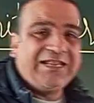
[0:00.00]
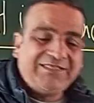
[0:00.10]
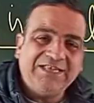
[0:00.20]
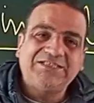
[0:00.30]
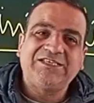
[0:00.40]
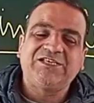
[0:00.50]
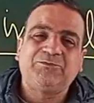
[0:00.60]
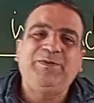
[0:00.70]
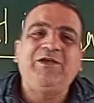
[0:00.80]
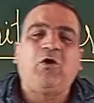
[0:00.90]
and this
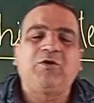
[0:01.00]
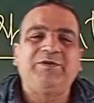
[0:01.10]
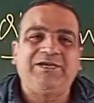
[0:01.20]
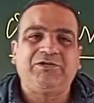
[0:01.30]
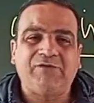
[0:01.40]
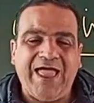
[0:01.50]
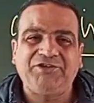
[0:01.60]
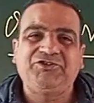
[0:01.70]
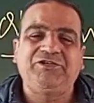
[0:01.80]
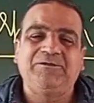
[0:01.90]
spin-orbit
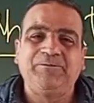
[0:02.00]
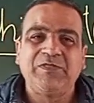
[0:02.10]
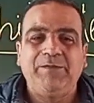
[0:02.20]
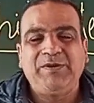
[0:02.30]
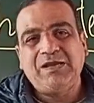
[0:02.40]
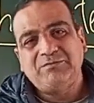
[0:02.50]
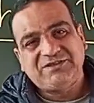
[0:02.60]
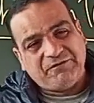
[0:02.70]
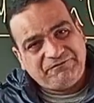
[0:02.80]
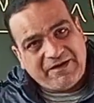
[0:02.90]
interaction
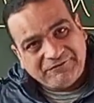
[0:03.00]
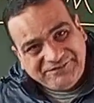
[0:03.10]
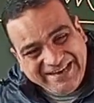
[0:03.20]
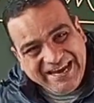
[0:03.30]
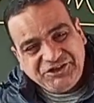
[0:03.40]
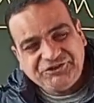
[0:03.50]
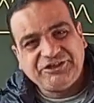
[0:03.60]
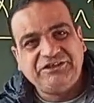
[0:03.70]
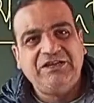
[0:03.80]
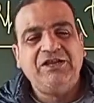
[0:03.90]
becomes a
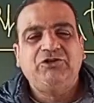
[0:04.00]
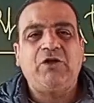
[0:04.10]
foundation